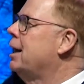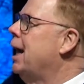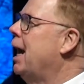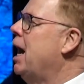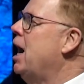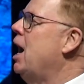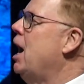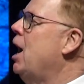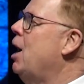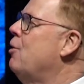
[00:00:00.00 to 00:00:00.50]

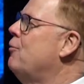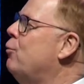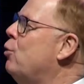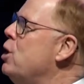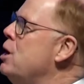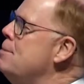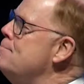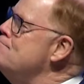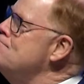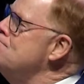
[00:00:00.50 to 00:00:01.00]

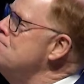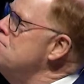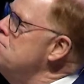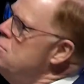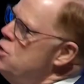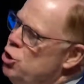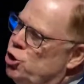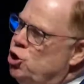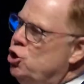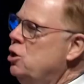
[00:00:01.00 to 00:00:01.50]
Every
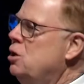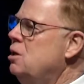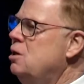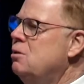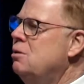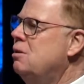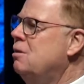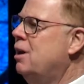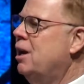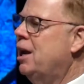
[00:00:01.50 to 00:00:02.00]

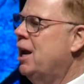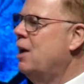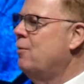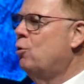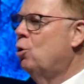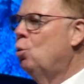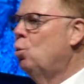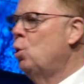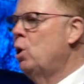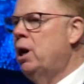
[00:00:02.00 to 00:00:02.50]
mission that
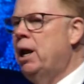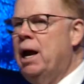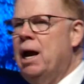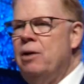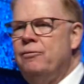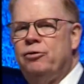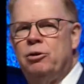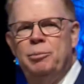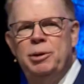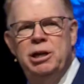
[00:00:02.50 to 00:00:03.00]
ever went
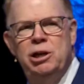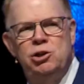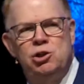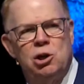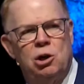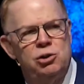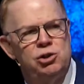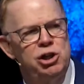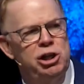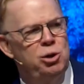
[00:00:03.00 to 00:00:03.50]
out from any
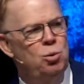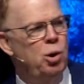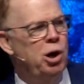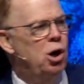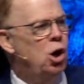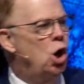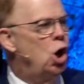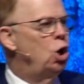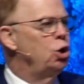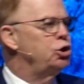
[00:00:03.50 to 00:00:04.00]
church anywhere
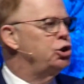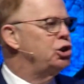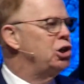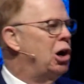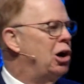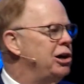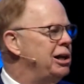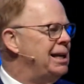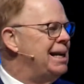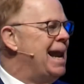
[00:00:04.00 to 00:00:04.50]
all
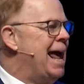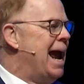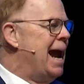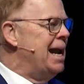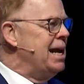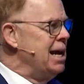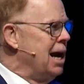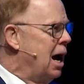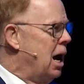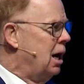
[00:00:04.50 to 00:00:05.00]
started in
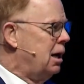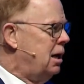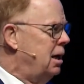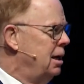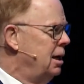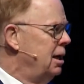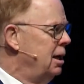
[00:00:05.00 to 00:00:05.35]
Antioch.